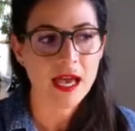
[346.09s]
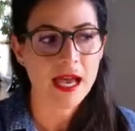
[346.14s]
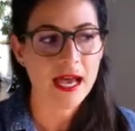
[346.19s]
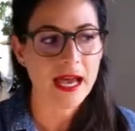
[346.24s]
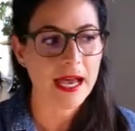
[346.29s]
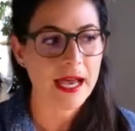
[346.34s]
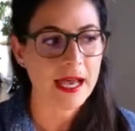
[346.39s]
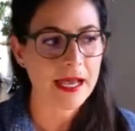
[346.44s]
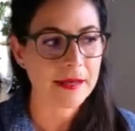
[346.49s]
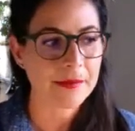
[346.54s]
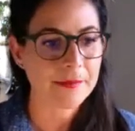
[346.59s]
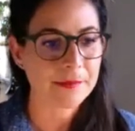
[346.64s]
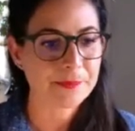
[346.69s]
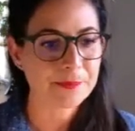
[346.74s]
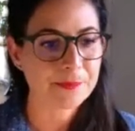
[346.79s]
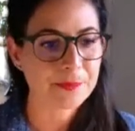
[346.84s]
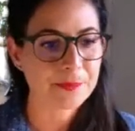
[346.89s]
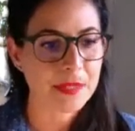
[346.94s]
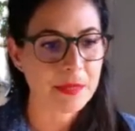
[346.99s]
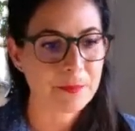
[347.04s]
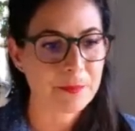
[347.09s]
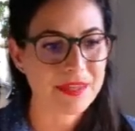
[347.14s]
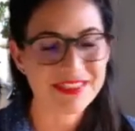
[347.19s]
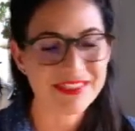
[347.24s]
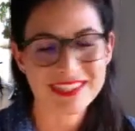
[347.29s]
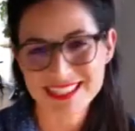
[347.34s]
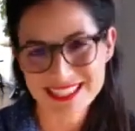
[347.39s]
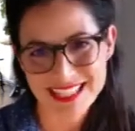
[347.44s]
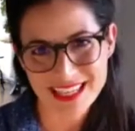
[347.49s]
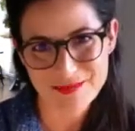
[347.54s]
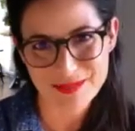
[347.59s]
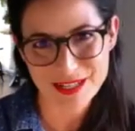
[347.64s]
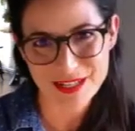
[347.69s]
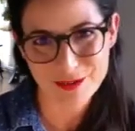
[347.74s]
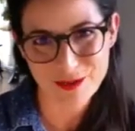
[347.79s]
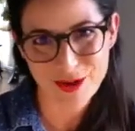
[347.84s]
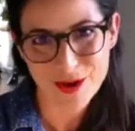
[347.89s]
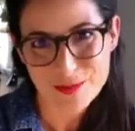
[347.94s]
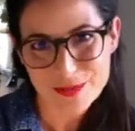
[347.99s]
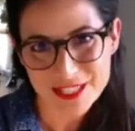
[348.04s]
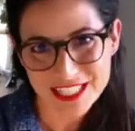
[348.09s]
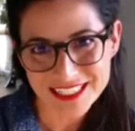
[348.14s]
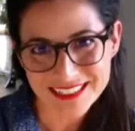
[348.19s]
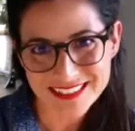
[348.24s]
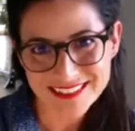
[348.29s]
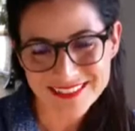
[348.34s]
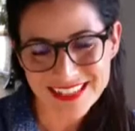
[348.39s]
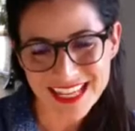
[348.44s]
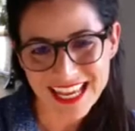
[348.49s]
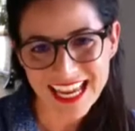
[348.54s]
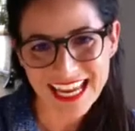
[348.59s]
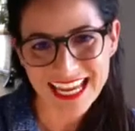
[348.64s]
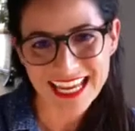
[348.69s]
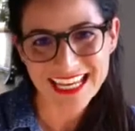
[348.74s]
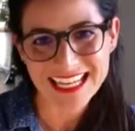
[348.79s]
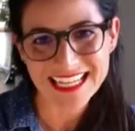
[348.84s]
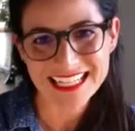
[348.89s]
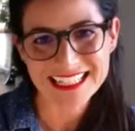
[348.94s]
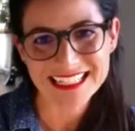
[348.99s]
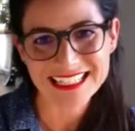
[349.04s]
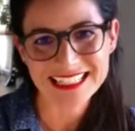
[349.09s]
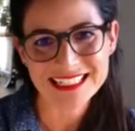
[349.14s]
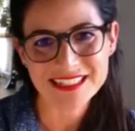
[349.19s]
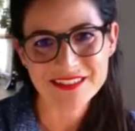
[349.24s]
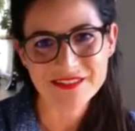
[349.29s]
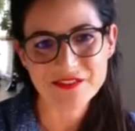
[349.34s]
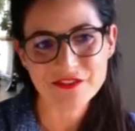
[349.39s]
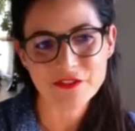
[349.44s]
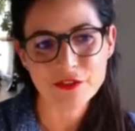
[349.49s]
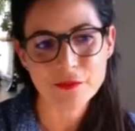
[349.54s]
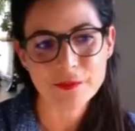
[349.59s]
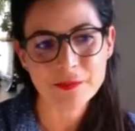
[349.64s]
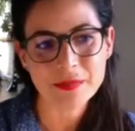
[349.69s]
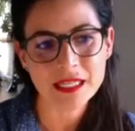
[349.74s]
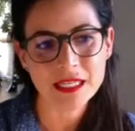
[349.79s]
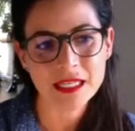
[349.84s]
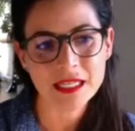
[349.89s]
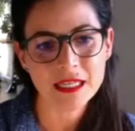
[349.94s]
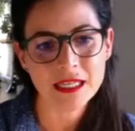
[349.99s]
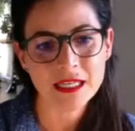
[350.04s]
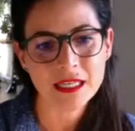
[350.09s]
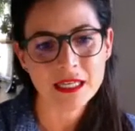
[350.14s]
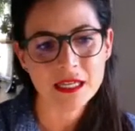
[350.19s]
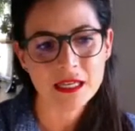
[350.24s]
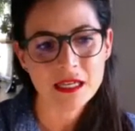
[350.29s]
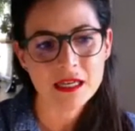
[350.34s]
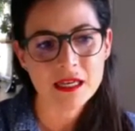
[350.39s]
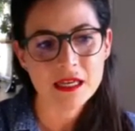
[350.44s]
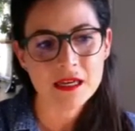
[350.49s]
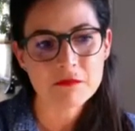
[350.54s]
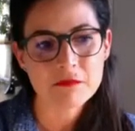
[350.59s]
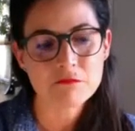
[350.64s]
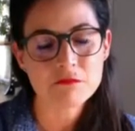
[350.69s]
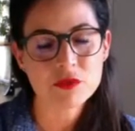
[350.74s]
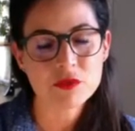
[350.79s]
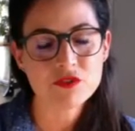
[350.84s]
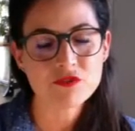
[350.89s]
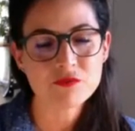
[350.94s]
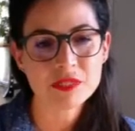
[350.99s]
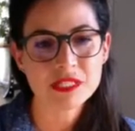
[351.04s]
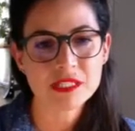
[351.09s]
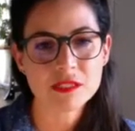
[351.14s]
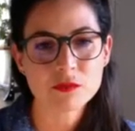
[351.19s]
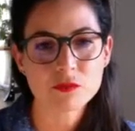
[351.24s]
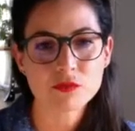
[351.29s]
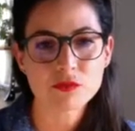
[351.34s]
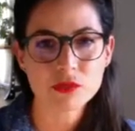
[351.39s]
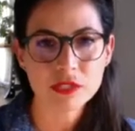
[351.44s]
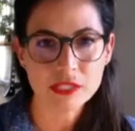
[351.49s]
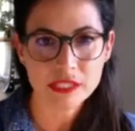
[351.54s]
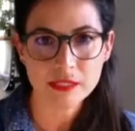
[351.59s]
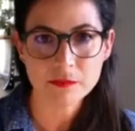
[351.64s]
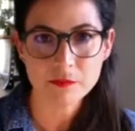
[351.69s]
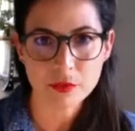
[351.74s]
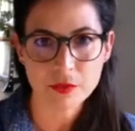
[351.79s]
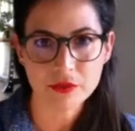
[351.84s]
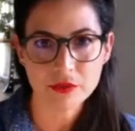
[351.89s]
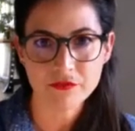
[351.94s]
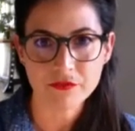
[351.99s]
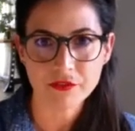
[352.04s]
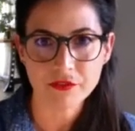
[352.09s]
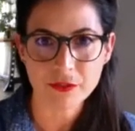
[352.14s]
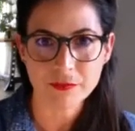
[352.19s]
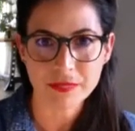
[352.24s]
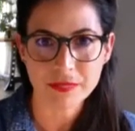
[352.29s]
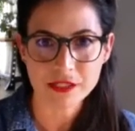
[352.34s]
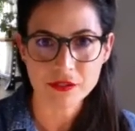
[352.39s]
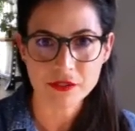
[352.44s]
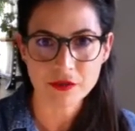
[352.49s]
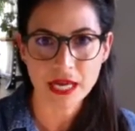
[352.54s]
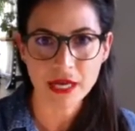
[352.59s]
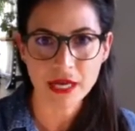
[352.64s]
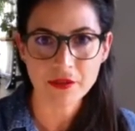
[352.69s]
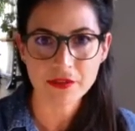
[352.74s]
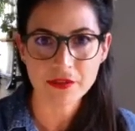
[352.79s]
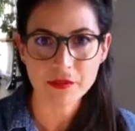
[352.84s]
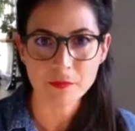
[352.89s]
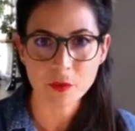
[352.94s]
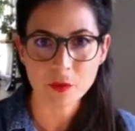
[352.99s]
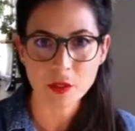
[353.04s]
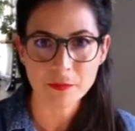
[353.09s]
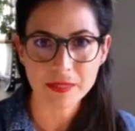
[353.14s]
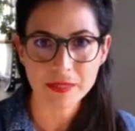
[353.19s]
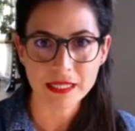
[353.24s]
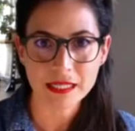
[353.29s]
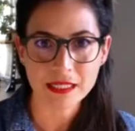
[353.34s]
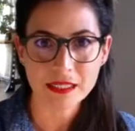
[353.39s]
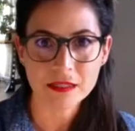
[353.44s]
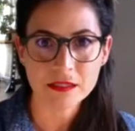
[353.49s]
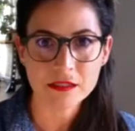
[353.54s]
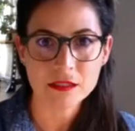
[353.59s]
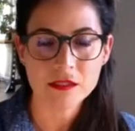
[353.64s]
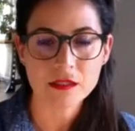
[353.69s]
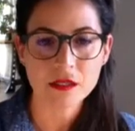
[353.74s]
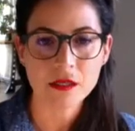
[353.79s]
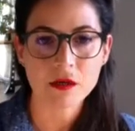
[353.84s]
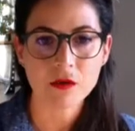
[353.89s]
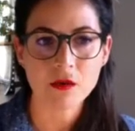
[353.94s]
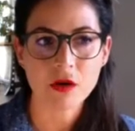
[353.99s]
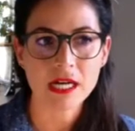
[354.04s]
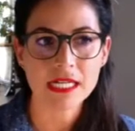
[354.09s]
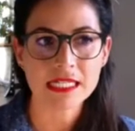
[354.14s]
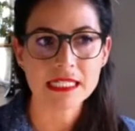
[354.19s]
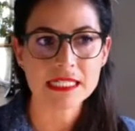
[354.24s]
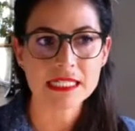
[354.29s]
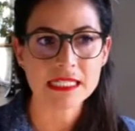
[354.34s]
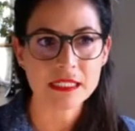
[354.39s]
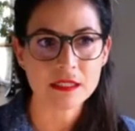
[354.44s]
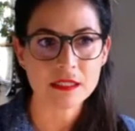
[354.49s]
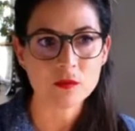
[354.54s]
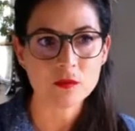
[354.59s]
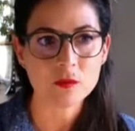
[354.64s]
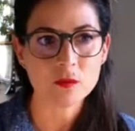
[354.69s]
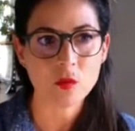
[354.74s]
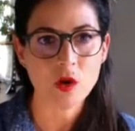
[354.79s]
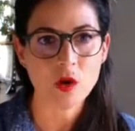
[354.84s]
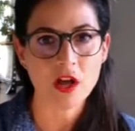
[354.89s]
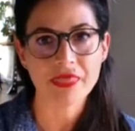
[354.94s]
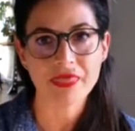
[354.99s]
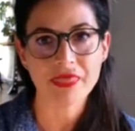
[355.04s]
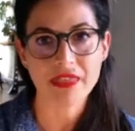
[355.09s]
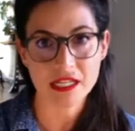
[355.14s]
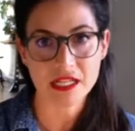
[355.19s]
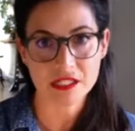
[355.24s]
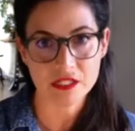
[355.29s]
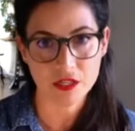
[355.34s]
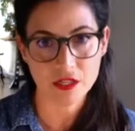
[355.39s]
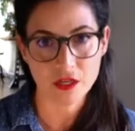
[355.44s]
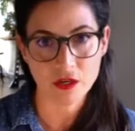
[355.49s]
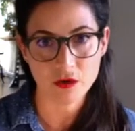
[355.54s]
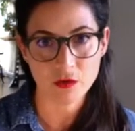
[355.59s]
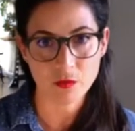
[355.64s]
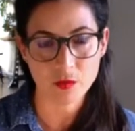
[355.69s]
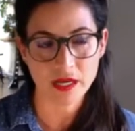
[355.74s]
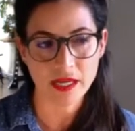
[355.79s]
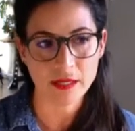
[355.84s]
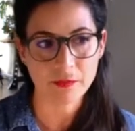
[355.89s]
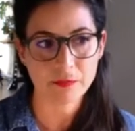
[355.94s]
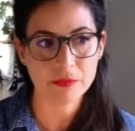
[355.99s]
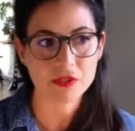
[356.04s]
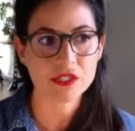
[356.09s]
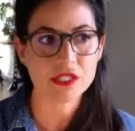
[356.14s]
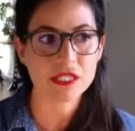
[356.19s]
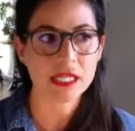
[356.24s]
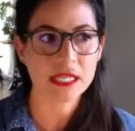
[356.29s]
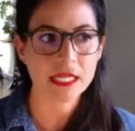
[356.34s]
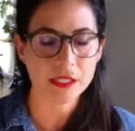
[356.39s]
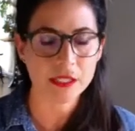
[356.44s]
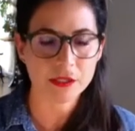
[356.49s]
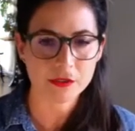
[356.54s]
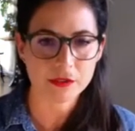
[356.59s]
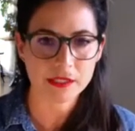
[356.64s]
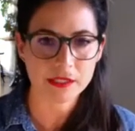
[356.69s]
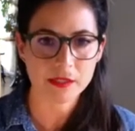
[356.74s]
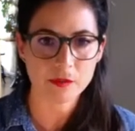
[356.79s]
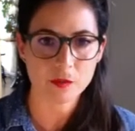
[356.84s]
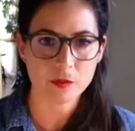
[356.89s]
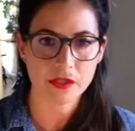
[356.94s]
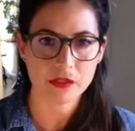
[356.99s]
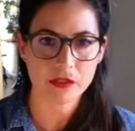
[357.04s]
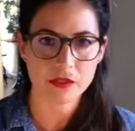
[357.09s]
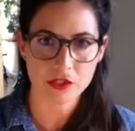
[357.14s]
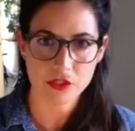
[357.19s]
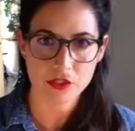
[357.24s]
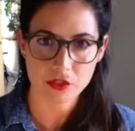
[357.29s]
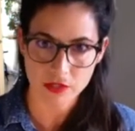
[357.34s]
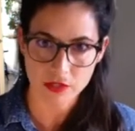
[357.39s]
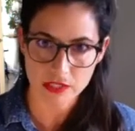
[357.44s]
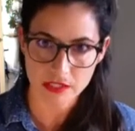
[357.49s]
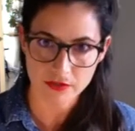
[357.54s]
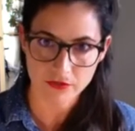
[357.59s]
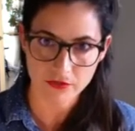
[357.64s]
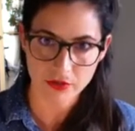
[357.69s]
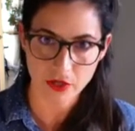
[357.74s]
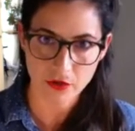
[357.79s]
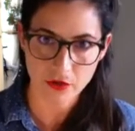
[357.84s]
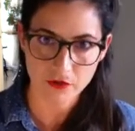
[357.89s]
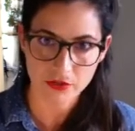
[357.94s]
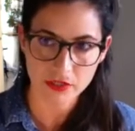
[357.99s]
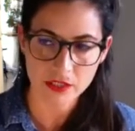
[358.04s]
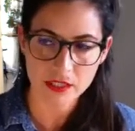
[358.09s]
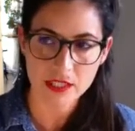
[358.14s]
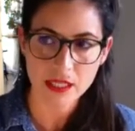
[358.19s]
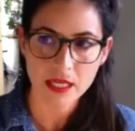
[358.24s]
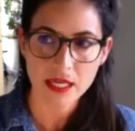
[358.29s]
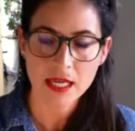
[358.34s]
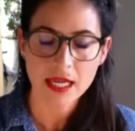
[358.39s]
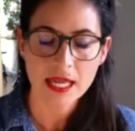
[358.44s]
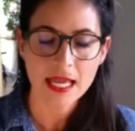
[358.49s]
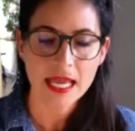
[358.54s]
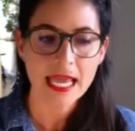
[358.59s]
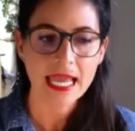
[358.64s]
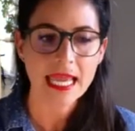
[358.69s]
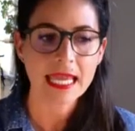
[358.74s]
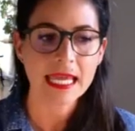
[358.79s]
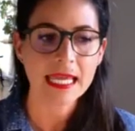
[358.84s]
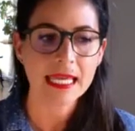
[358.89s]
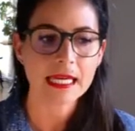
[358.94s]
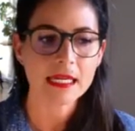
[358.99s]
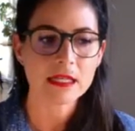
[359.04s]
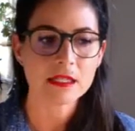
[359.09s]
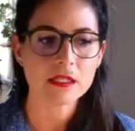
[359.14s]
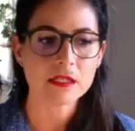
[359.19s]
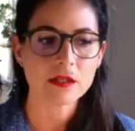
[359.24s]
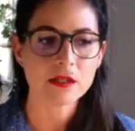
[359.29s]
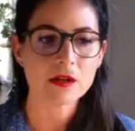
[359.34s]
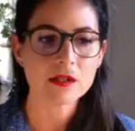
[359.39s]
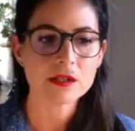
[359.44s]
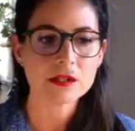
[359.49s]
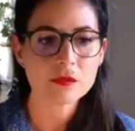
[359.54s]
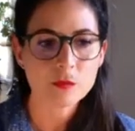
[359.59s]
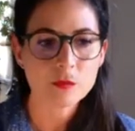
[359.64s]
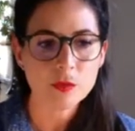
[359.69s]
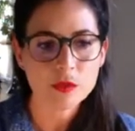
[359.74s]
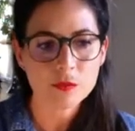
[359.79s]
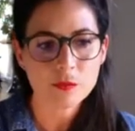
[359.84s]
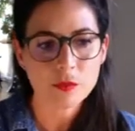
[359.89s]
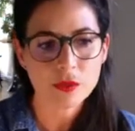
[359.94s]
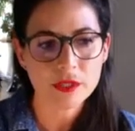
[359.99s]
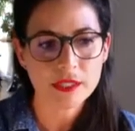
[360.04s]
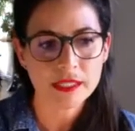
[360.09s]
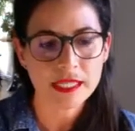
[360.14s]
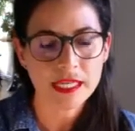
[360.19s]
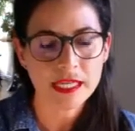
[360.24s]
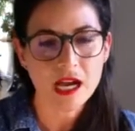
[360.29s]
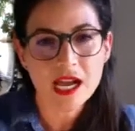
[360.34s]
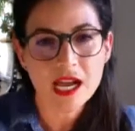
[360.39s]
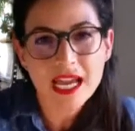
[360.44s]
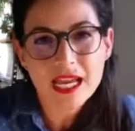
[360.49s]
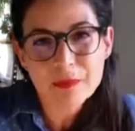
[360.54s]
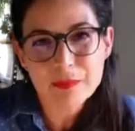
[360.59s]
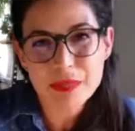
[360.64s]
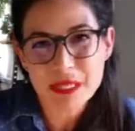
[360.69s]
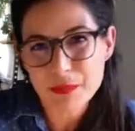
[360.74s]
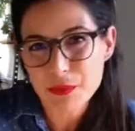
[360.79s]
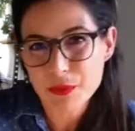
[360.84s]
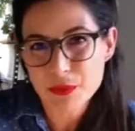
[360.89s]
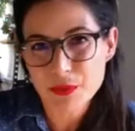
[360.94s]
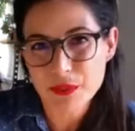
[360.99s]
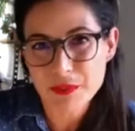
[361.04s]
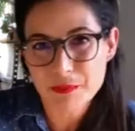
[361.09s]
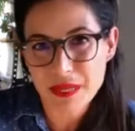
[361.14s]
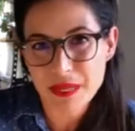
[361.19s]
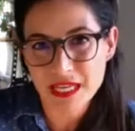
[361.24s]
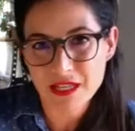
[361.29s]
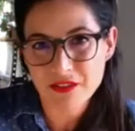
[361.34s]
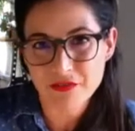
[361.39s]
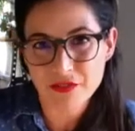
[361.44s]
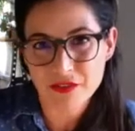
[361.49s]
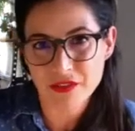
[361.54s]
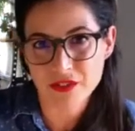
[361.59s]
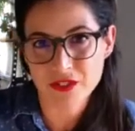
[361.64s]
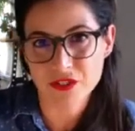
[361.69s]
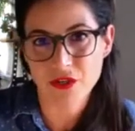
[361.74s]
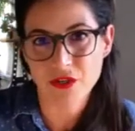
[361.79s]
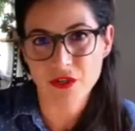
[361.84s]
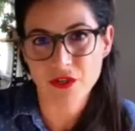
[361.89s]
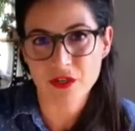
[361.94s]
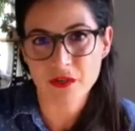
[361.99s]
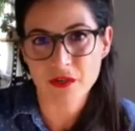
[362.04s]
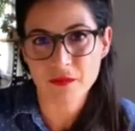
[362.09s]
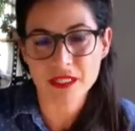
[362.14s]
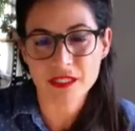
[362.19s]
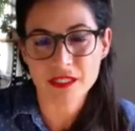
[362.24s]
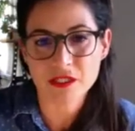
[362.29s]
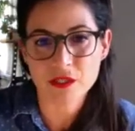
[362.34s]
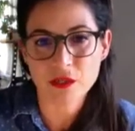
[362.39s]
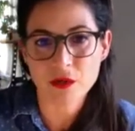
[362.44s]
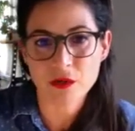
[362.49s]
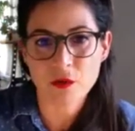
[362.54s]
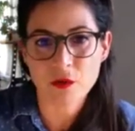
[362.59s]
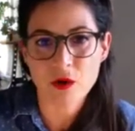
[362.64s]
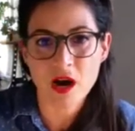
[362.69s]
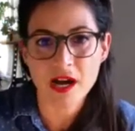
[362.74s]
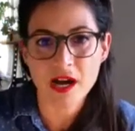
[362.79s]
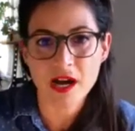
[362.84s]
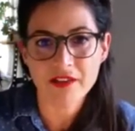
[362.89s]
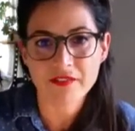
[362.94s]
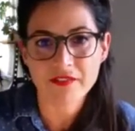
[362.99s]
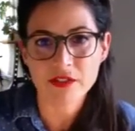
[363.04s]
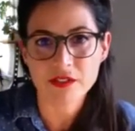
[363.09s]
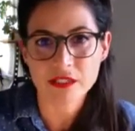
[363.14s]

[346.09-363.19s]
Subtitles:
But this gave me no option. And for me, movement's really important for your mental health and well-being. So I didn't want that to go away, particularly with the stress of COVID. And also, more importantly, I had people who had paid for the term. And so I felt an